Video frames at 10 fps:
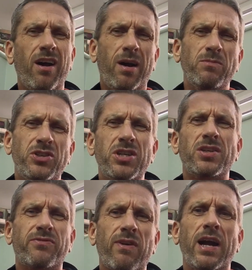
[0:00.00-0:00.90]
I'm
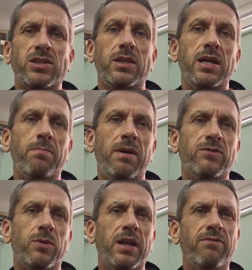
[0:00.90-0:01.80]
just fractionally above
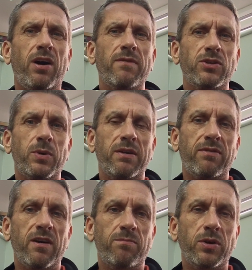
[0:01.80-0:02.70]
25 at
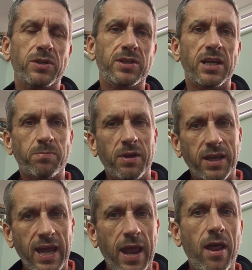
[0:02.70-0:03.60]
25.6, but
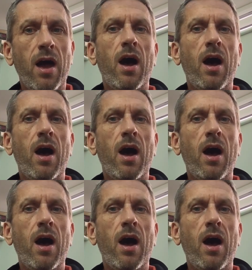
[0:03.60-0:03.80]
again,